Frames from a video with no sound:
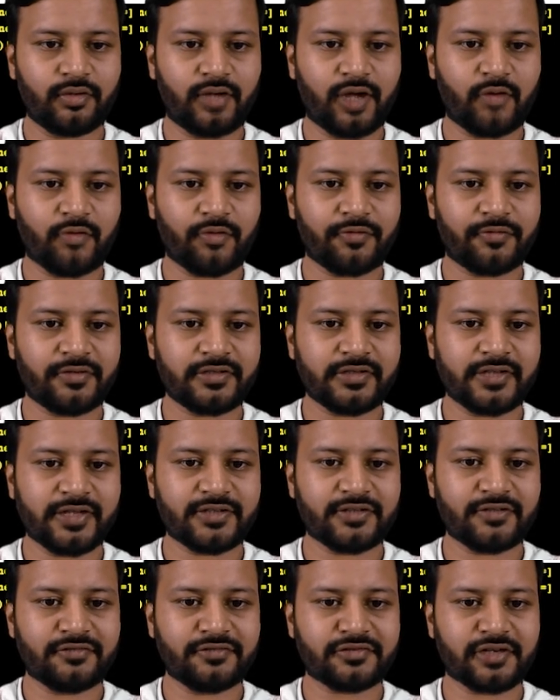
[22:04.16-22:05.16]
However,
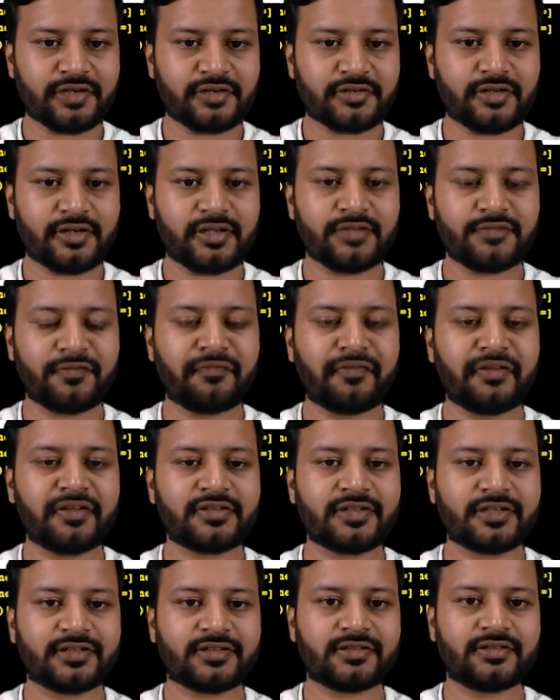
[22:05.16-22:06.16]
size of structure is
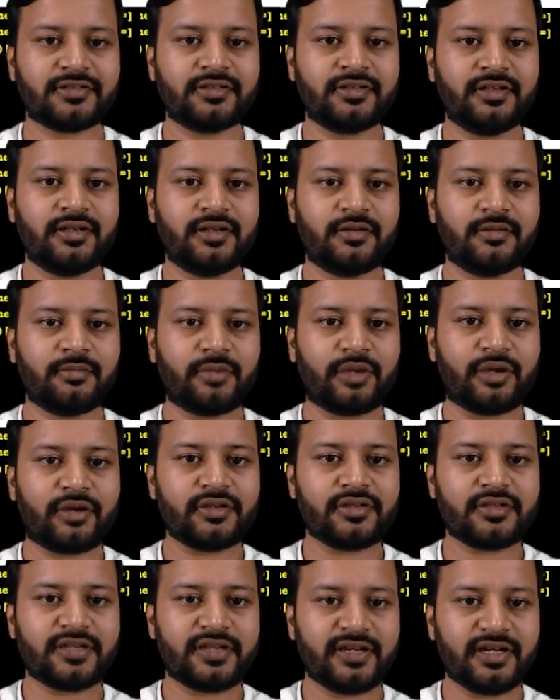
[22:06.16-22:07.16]
56,
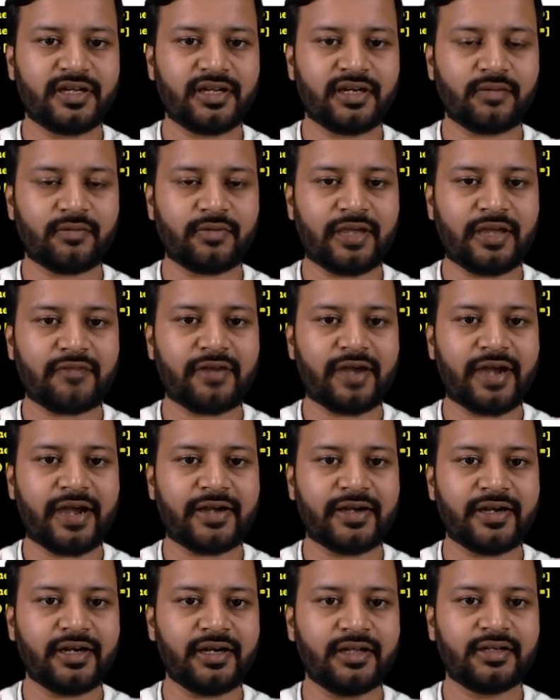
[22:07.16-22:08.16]
because here we have
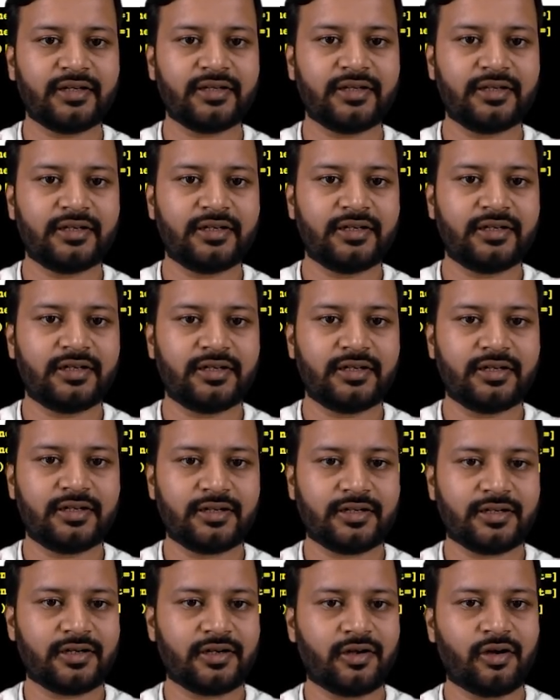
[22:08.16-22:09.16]
added,
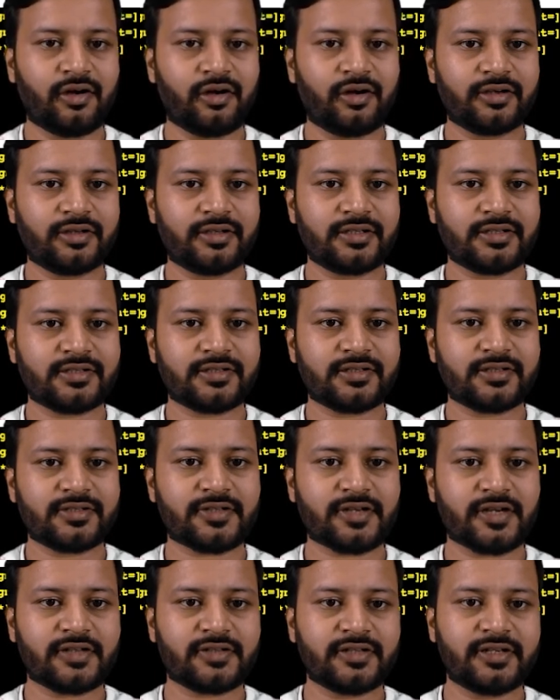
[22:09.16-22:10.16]
or this
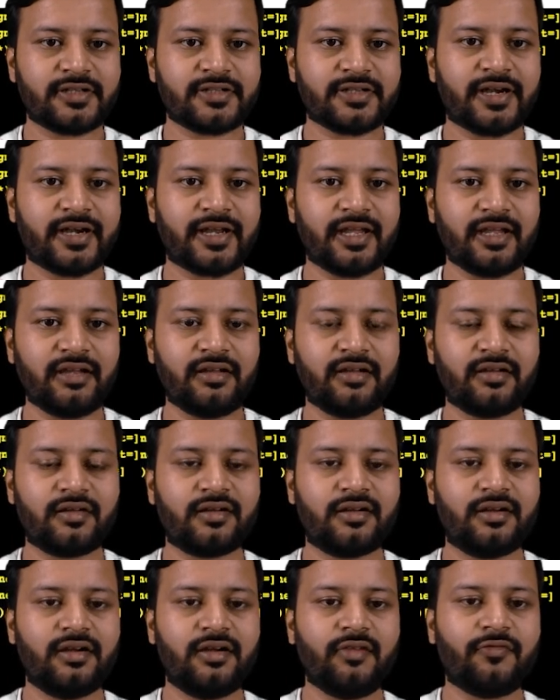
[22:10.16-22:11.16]
structure is adding
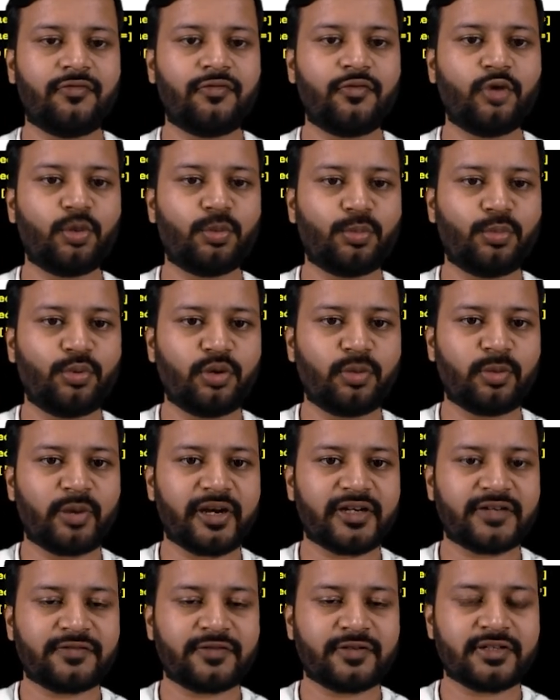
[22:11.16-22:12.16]
4 more
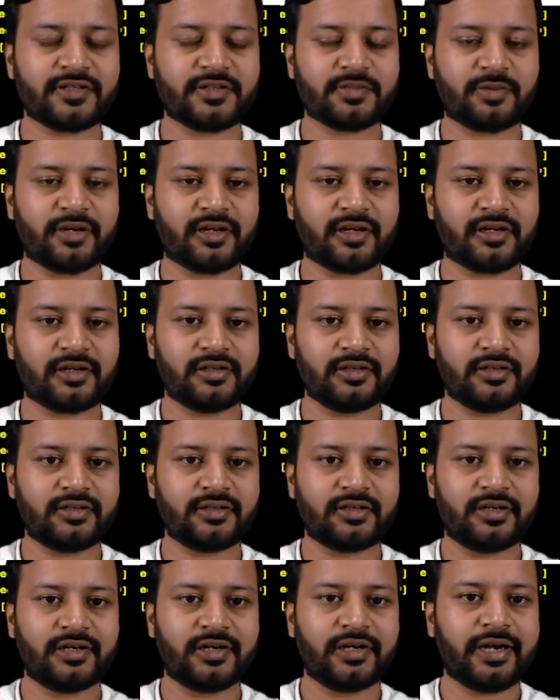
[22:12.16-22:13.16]
bytes for this particular
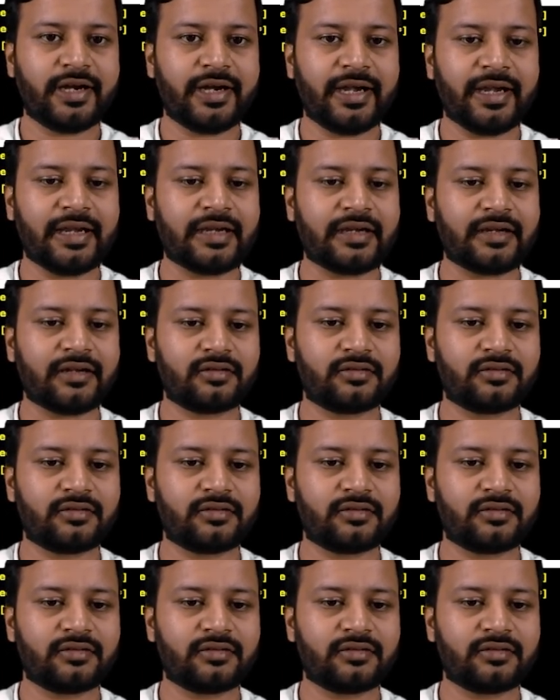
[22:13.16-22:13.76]
int,